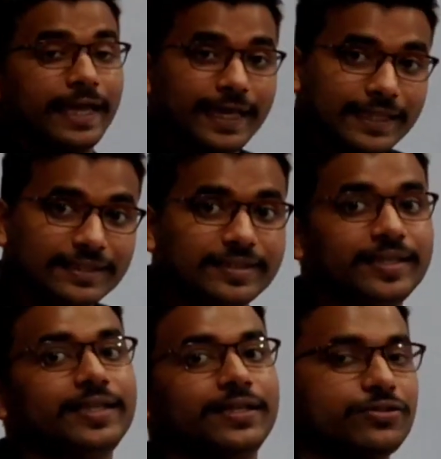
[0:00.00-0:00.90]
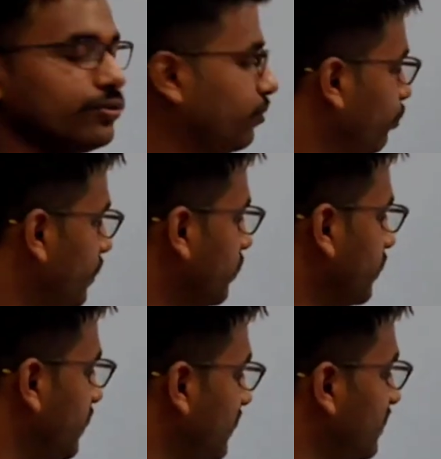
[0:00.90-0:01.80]
L3. So 2 is
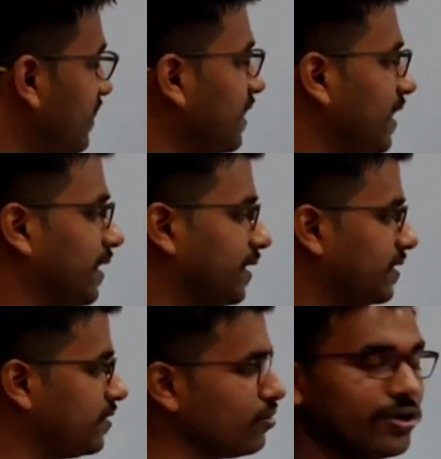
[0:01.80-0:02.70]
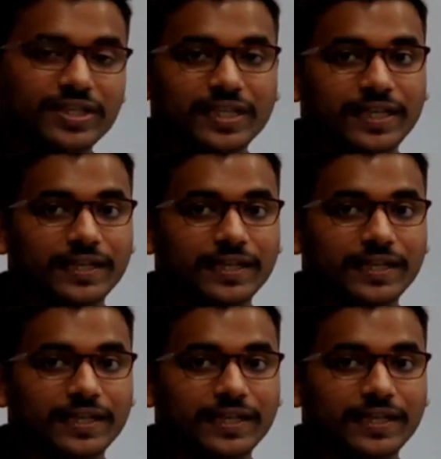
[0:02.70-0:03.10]
this is the k. This is not the k.